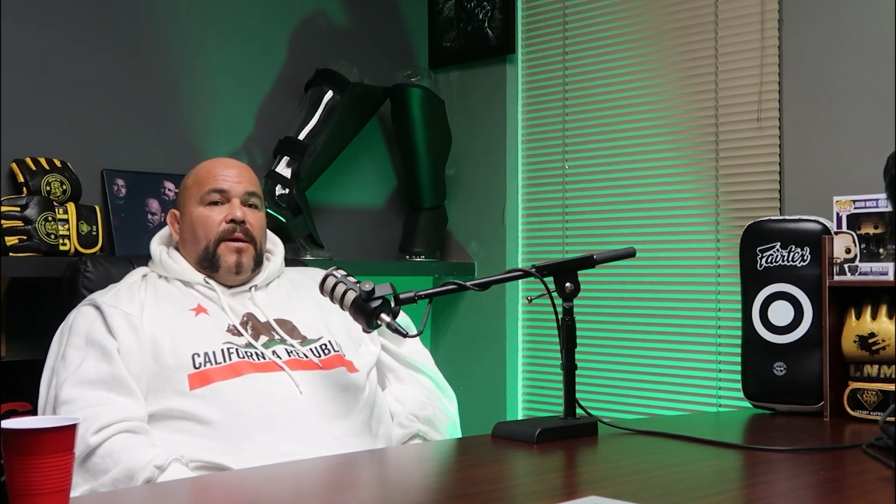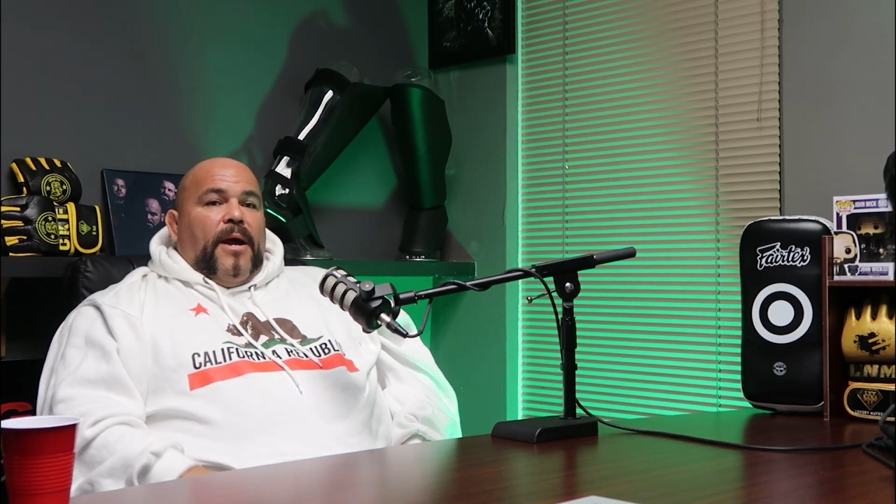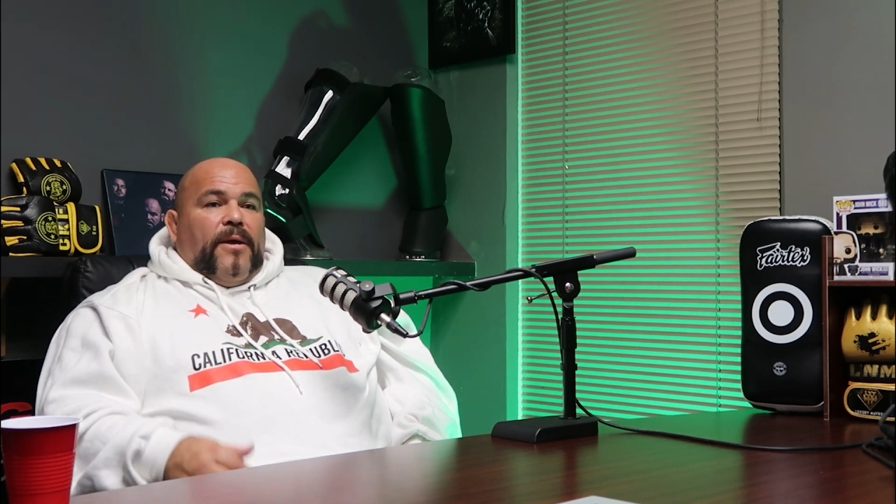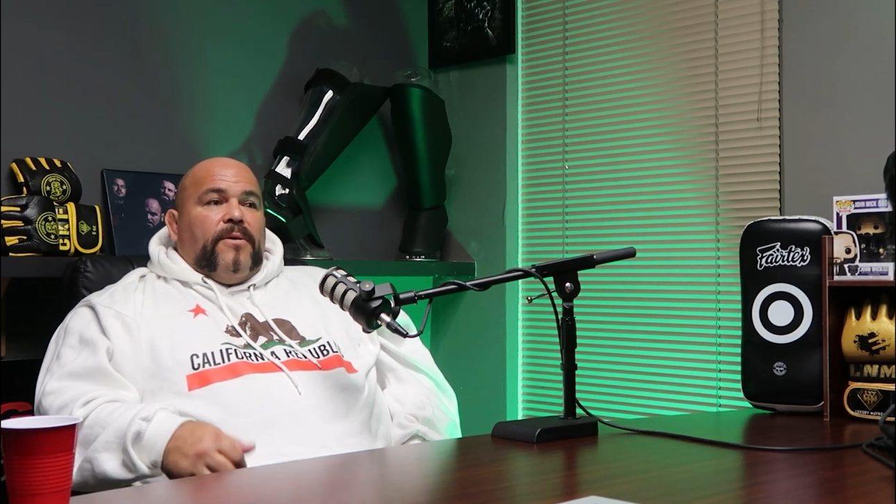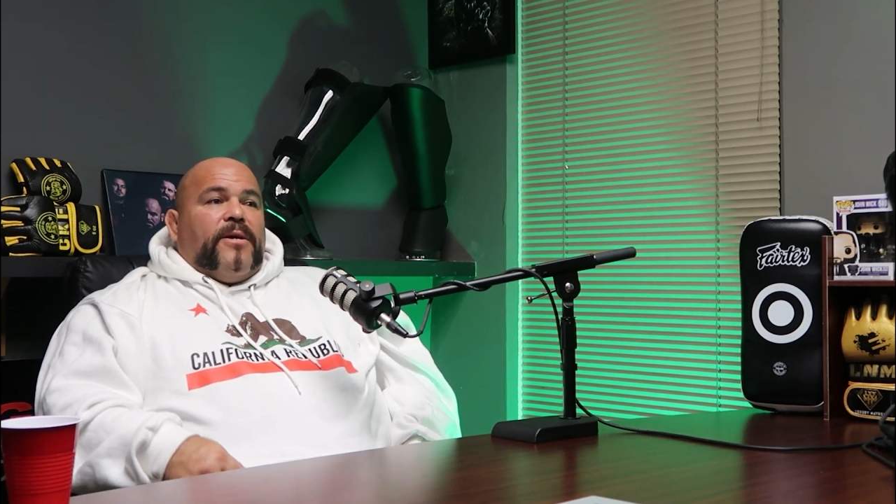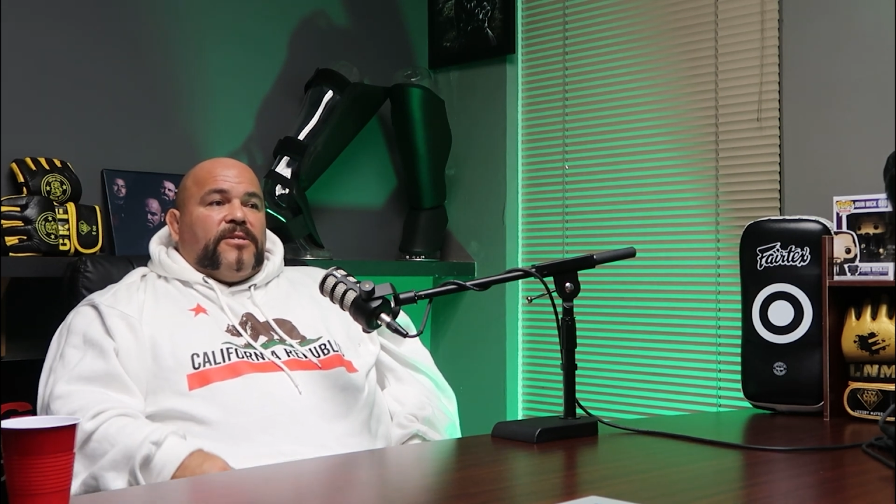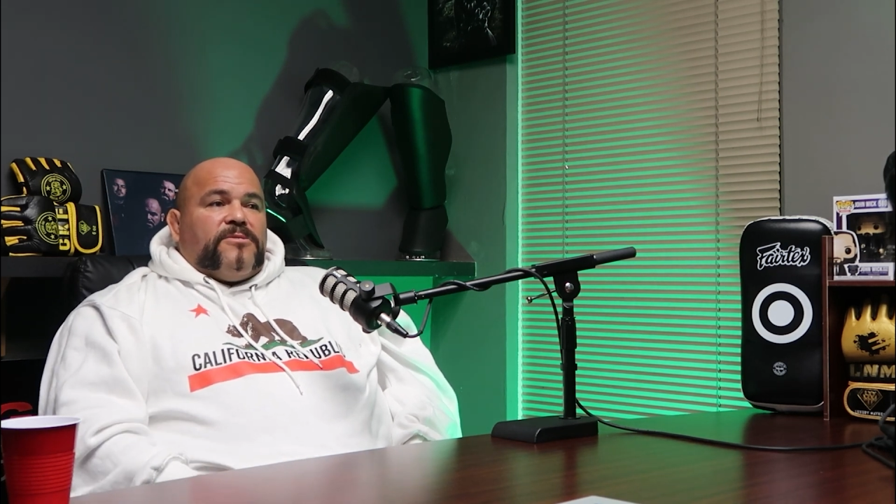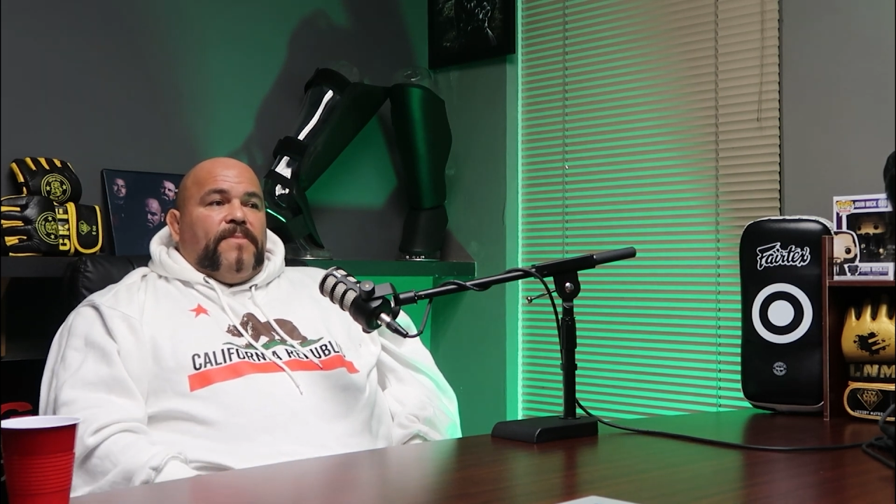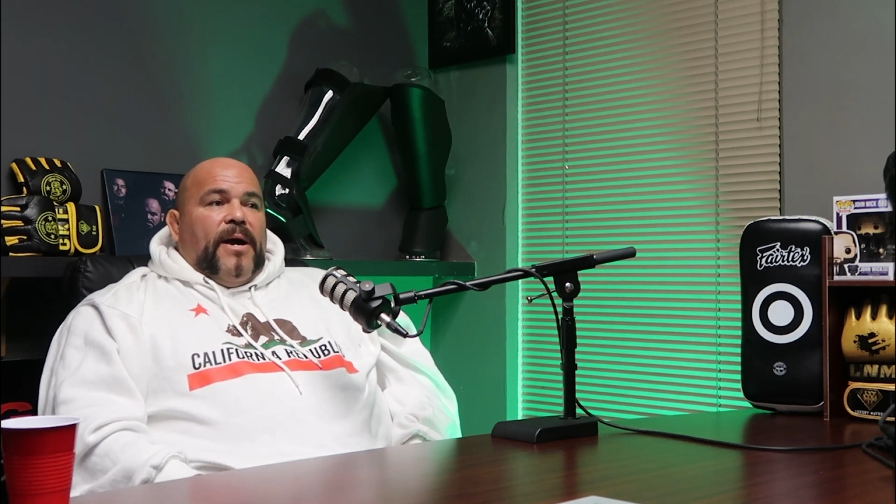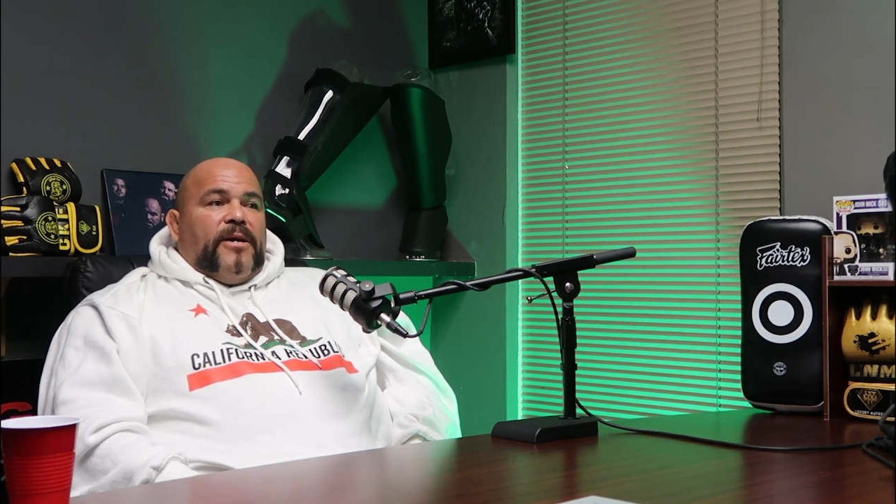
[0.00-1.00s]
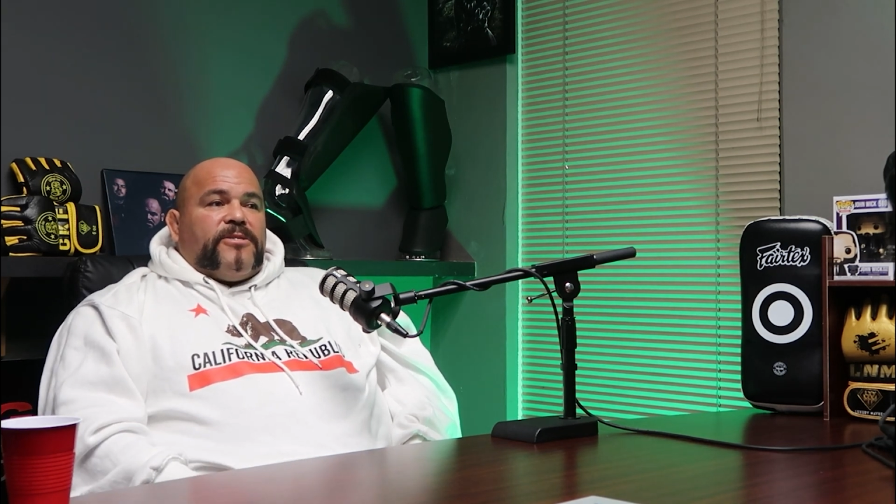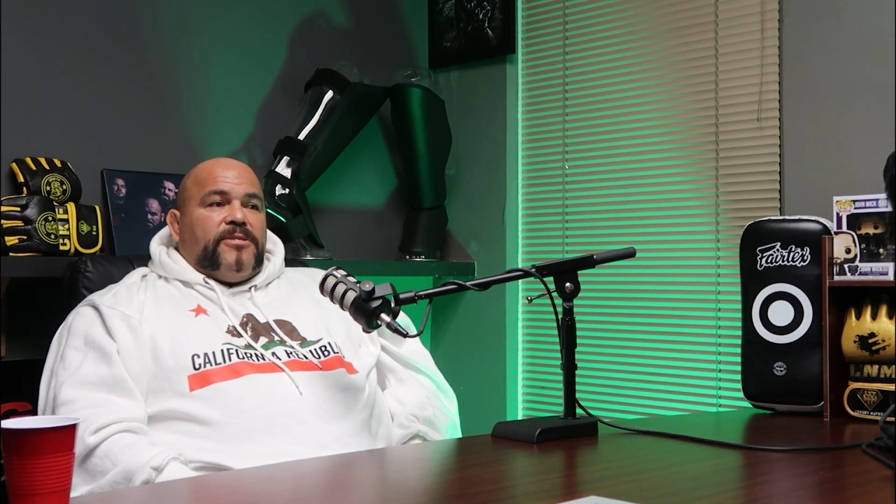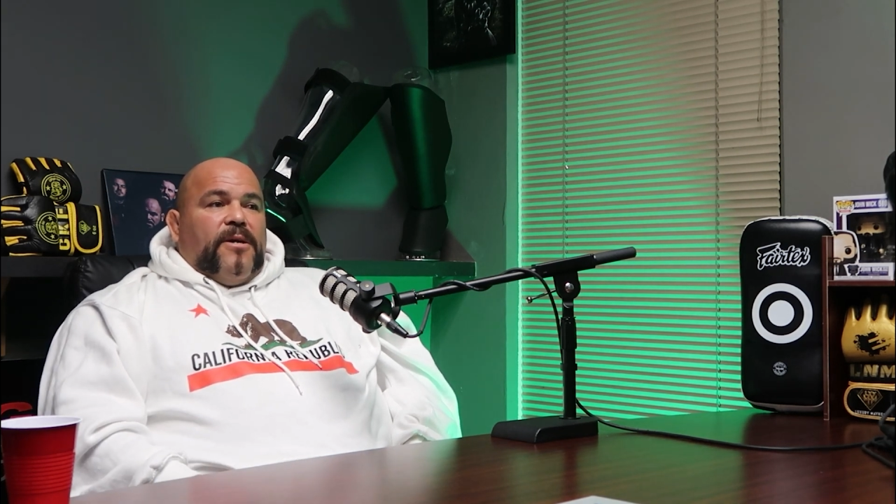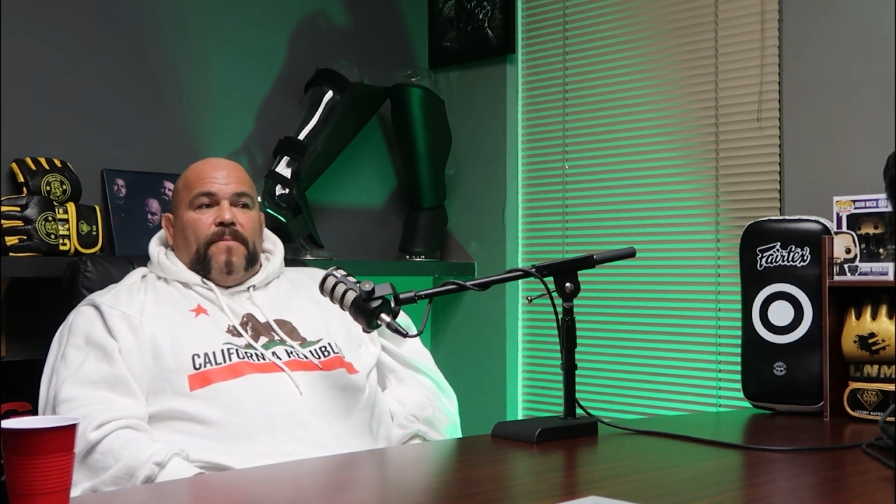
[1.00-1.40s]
and you get smashed,